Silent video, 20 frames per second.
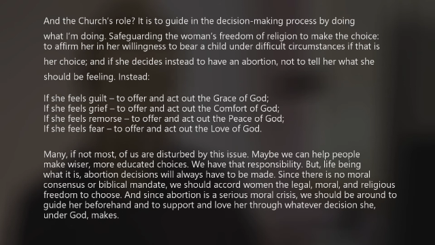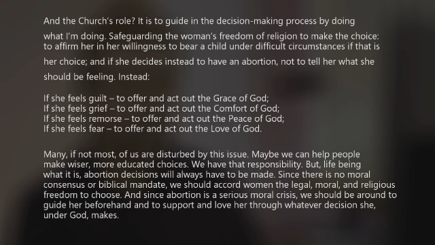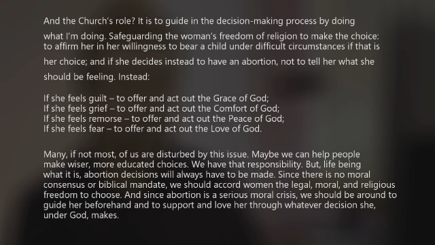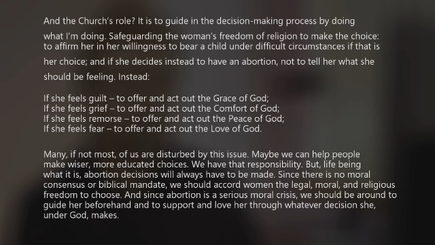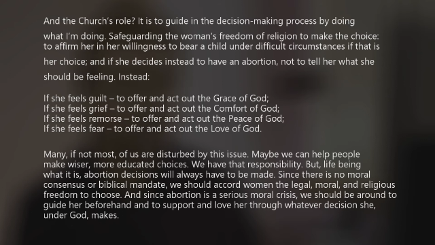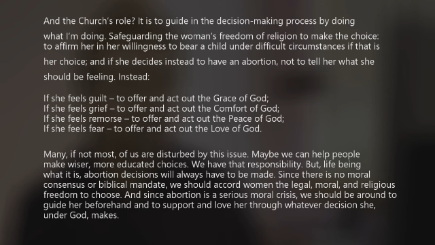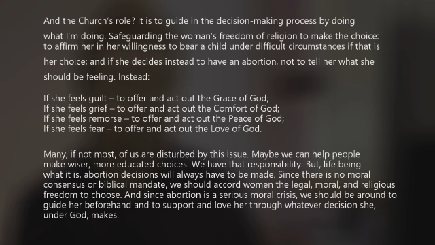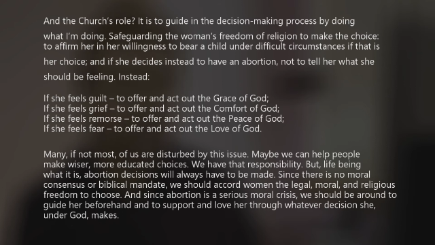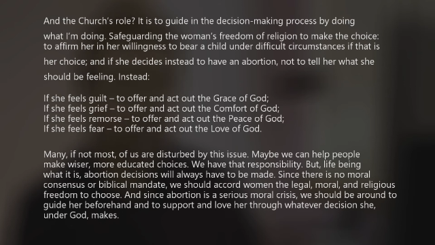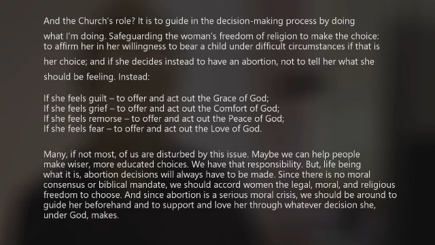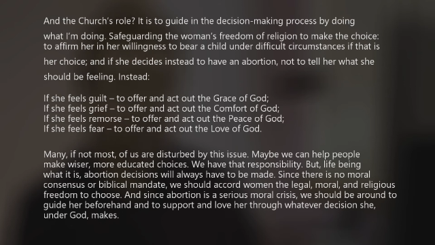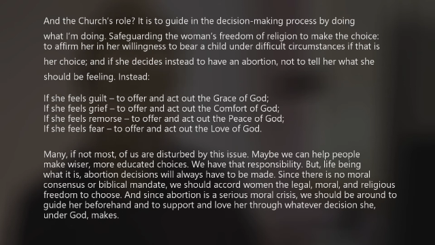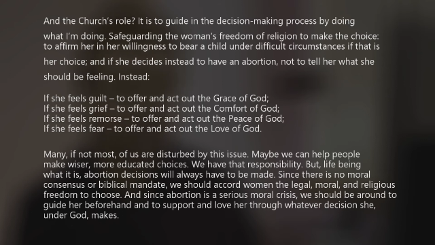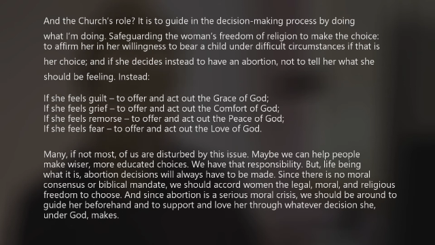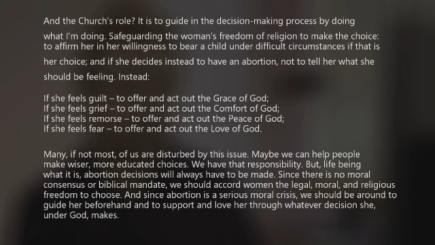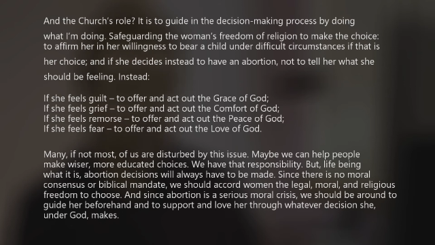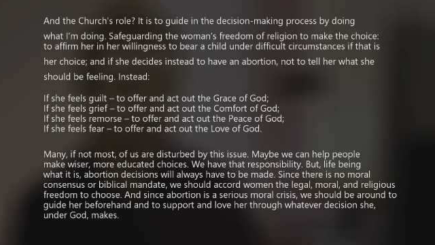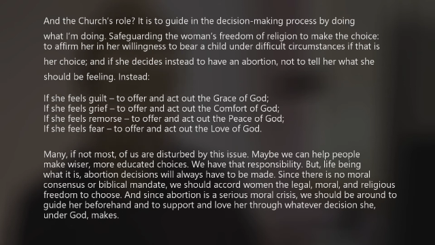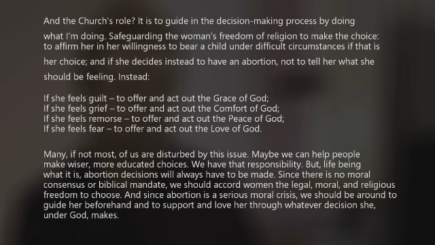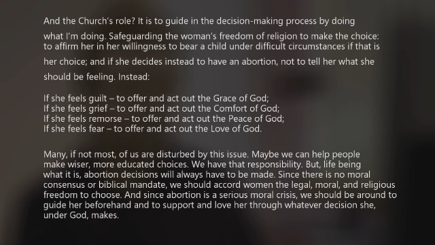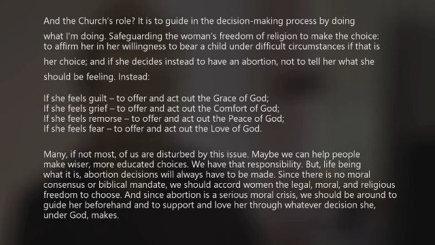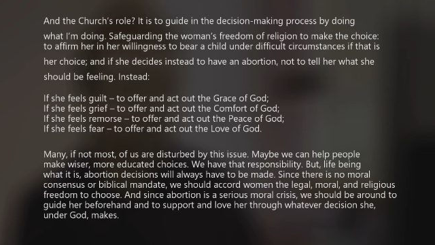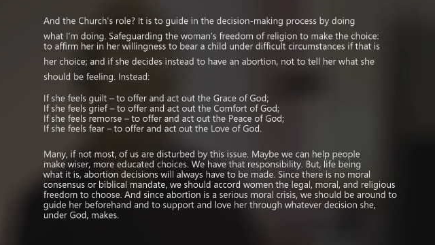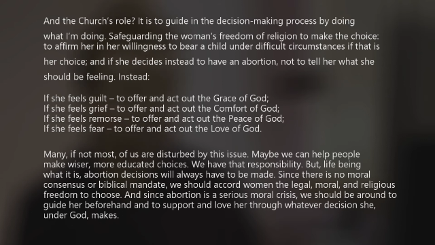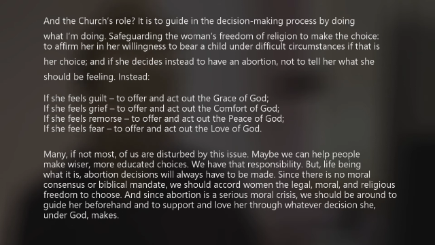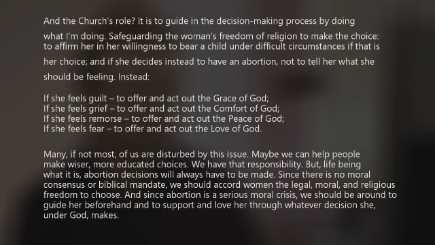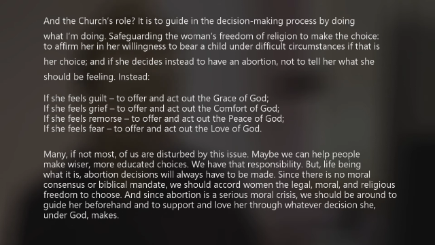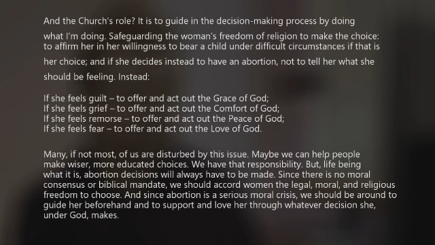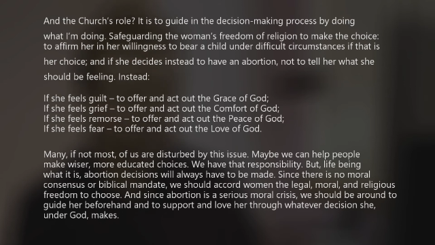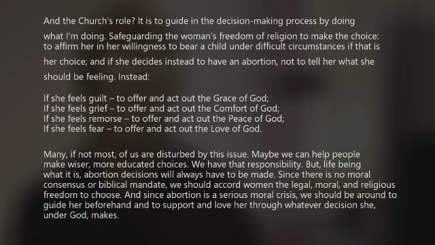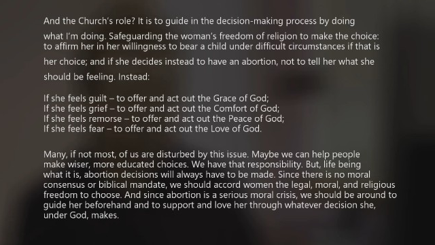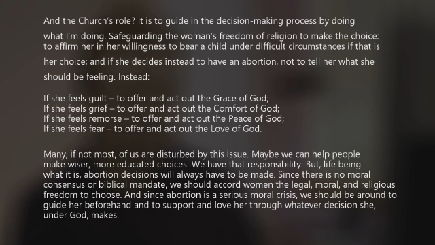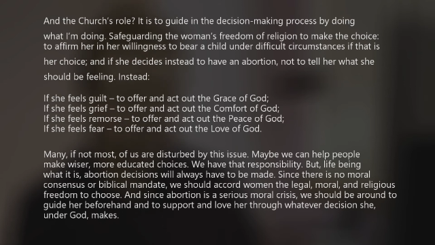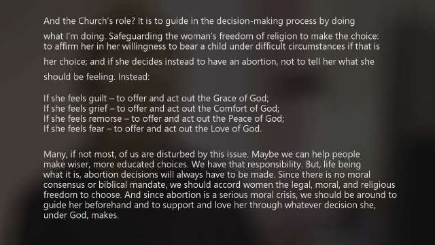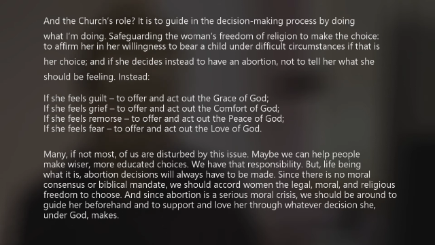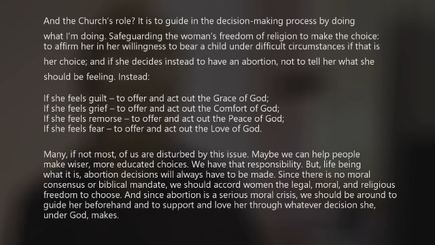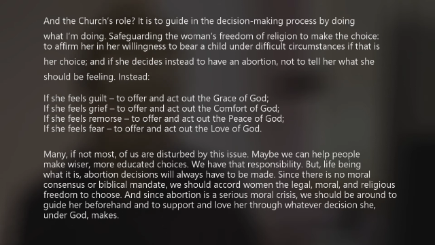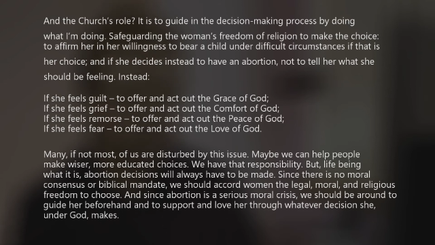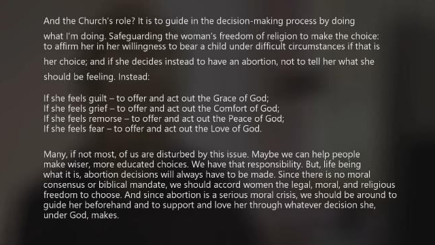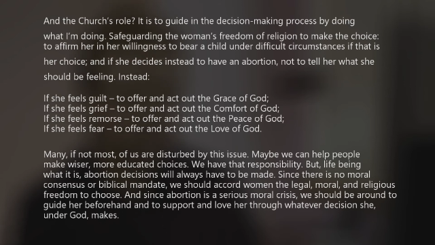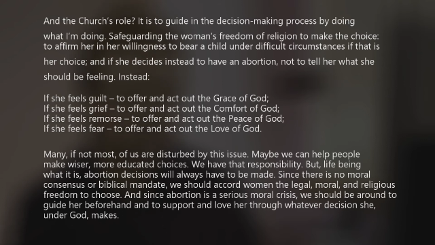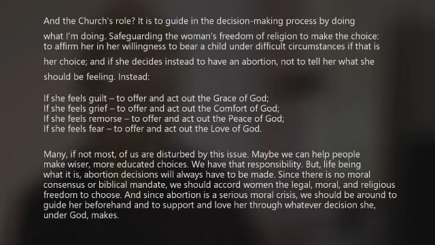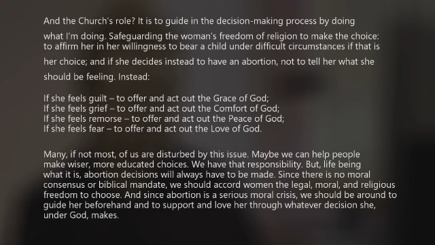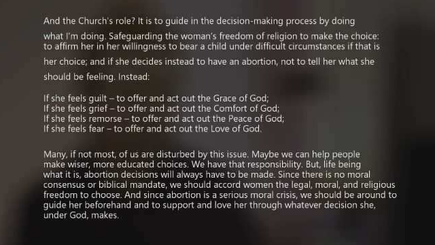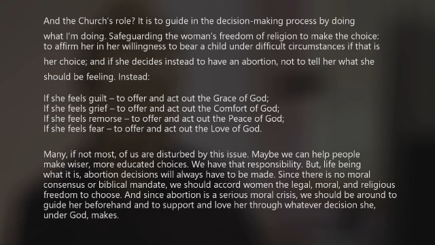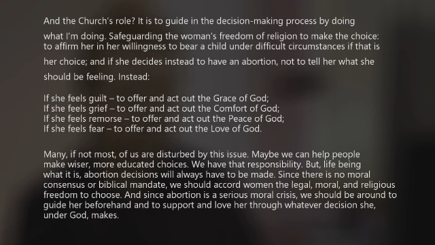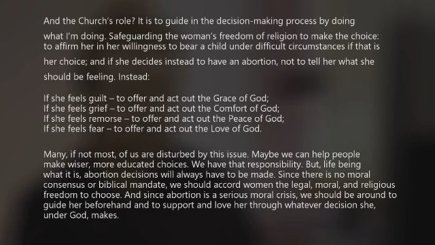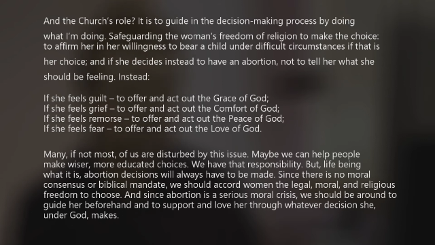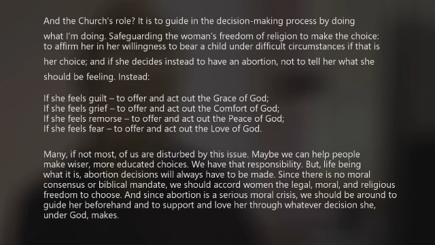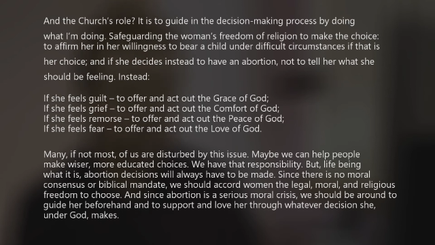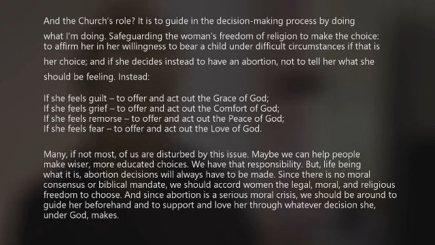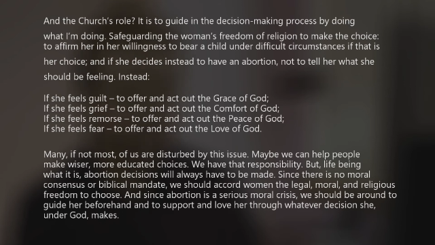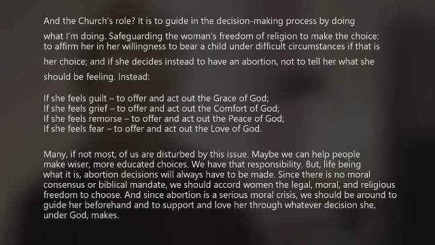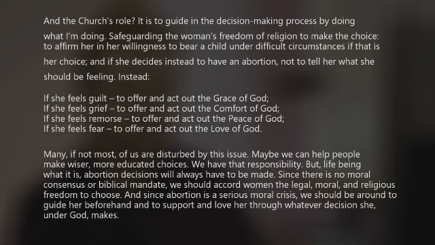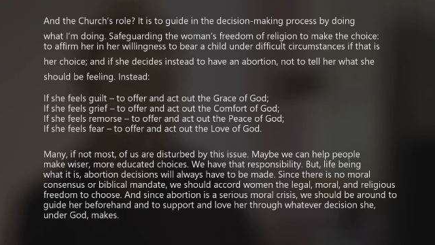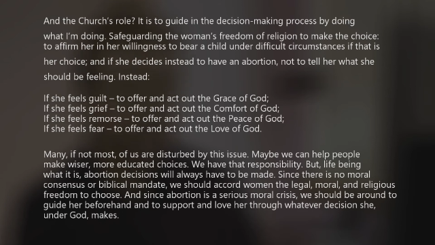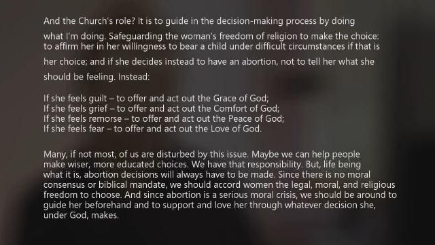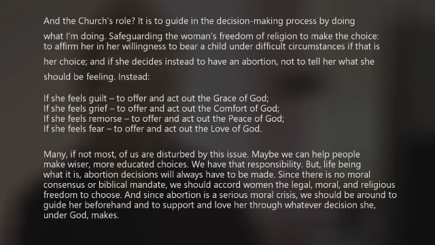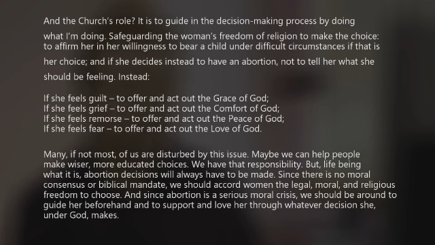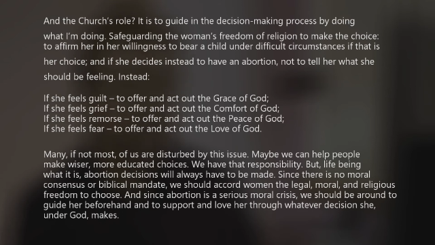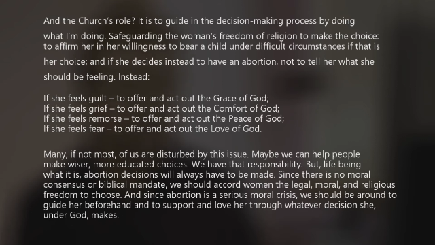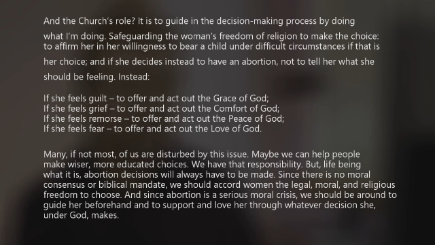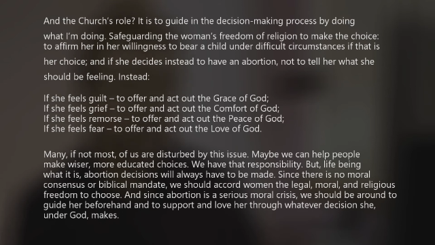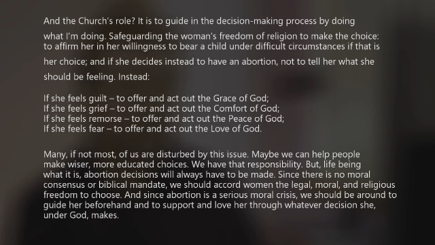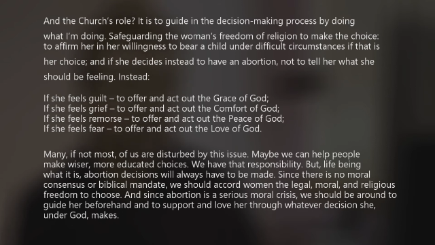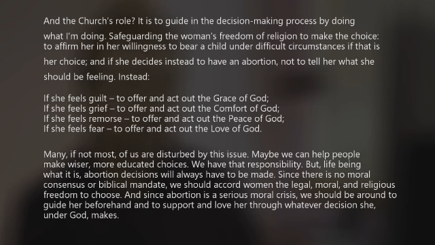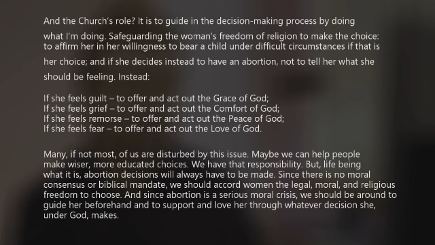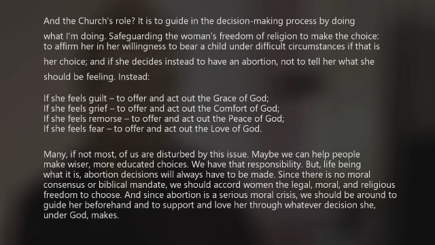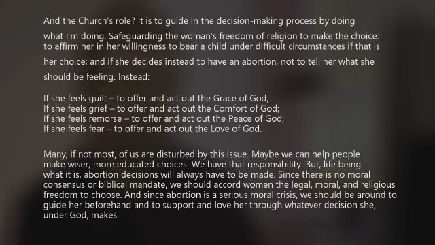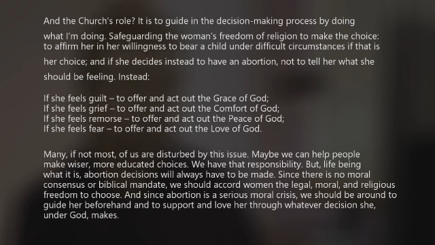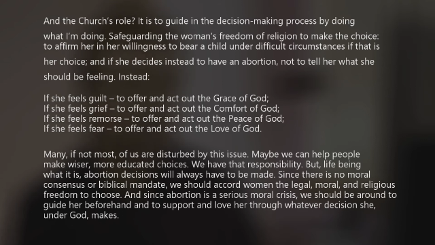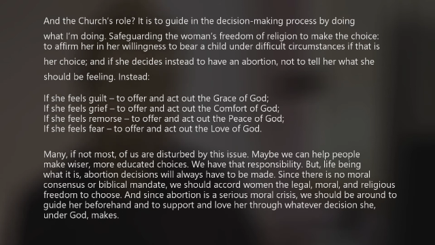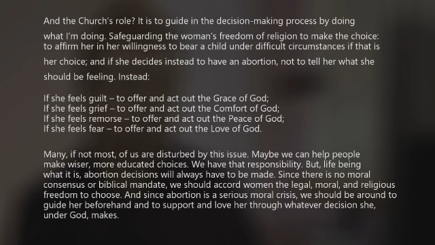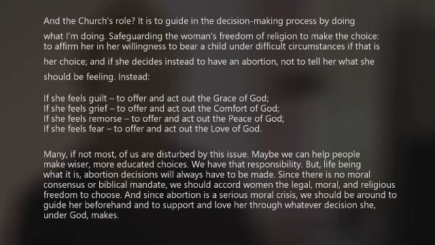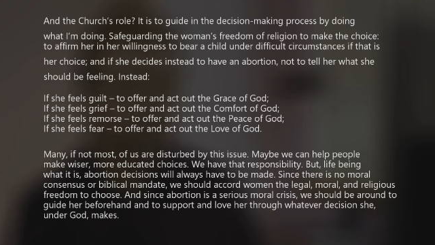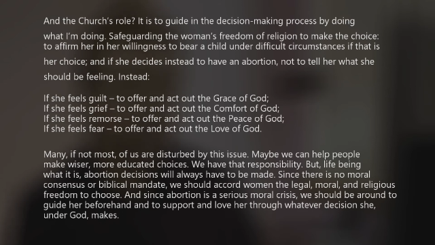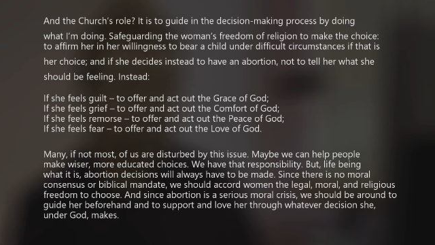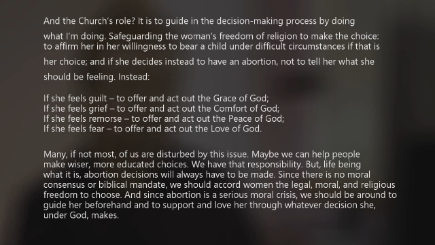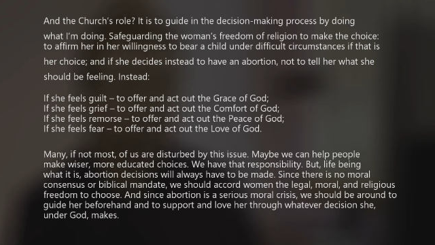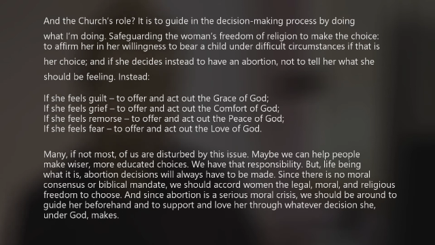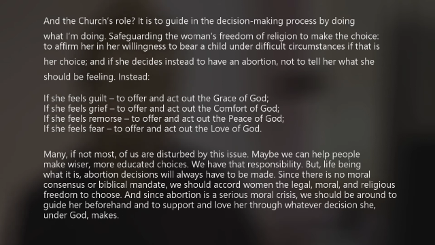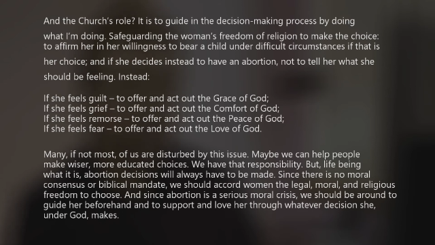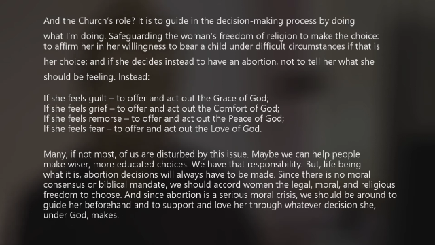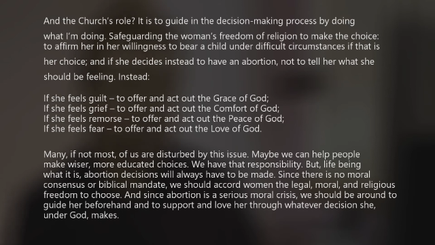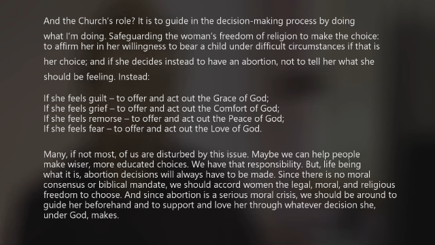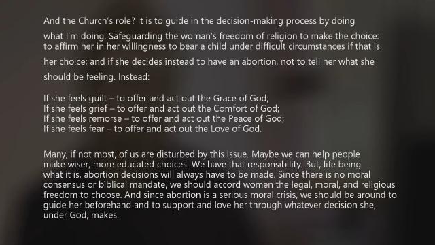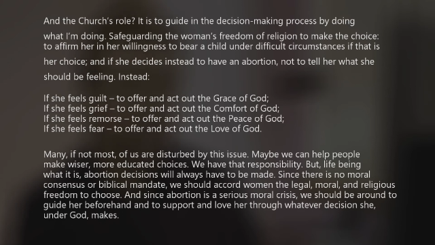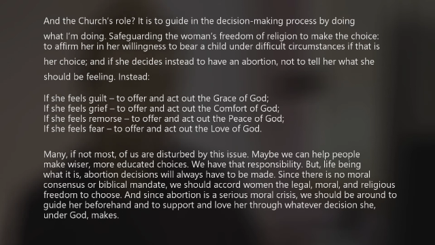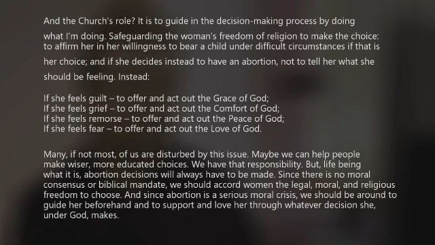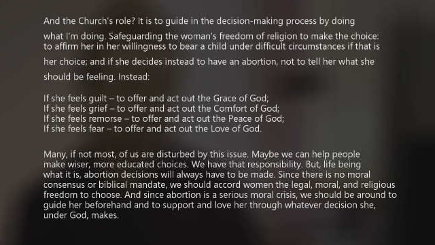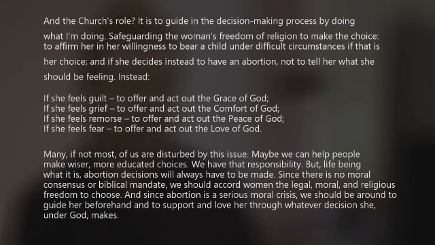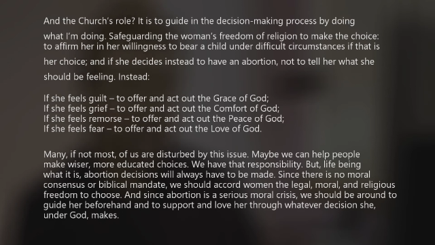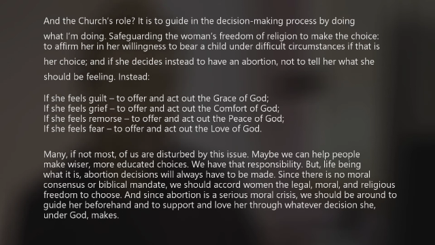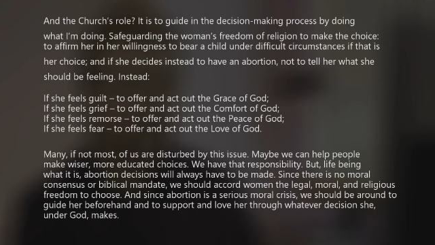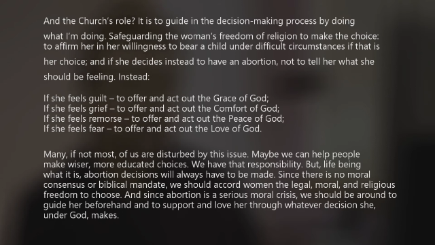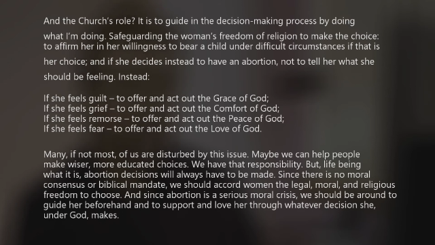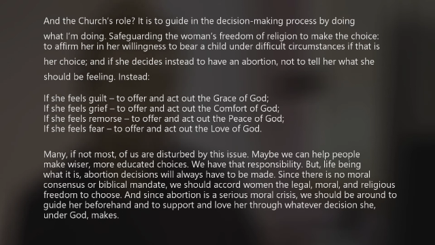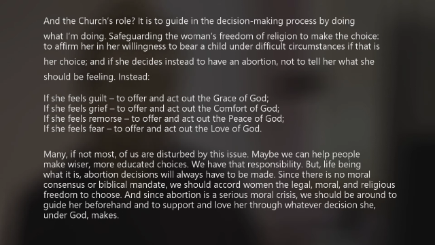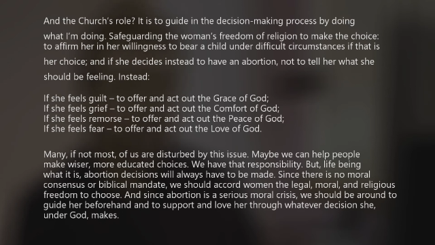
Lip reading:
[unreadable: no face in view]